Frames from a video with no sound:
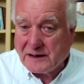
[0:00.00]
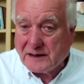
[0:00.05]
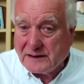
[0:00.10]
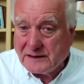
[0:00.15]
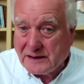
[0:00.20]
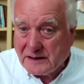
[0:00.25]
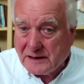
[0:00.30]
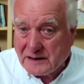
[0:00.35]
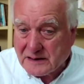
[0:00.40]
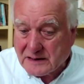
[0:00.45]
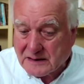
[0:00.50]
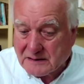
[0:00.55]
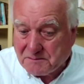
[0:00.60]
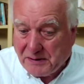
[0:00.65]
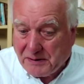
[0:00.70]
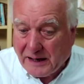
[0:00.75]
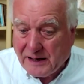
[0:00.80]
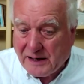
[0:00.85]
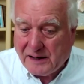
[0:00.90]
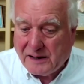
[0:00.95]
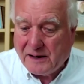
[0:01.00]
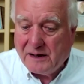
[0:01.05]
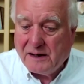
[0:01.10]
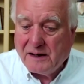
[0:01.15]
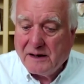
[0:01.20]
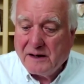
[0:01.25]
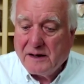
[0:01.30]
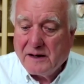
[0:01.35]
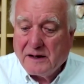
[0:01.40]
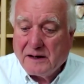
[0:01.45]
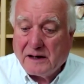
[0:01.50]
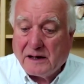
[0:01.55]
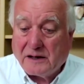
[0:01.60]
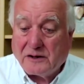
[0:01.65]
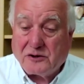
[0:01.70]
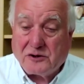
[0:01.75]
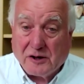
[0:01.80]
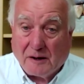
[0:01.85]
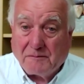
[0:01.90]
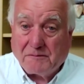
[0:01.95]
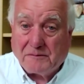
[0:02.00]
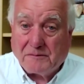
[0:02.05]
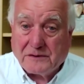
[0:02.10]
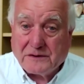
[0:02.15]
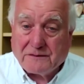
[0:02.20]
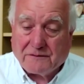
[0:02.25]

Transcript: And in Spain, it jumped